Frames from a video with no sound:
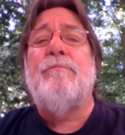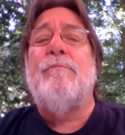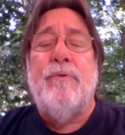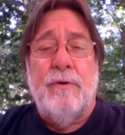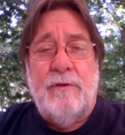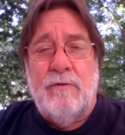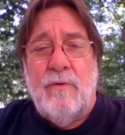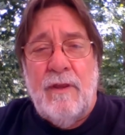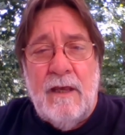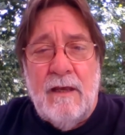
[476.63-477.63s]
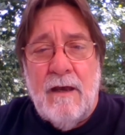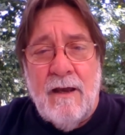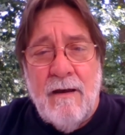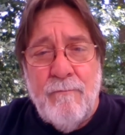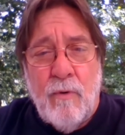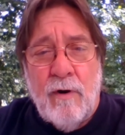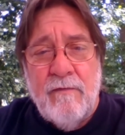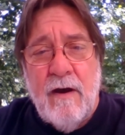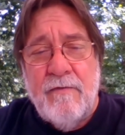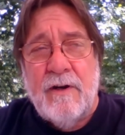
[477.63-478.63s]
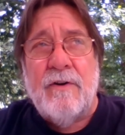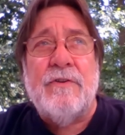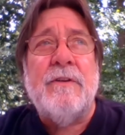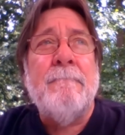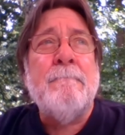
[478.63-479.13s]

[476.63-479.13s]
put to the uh, Board of Governors.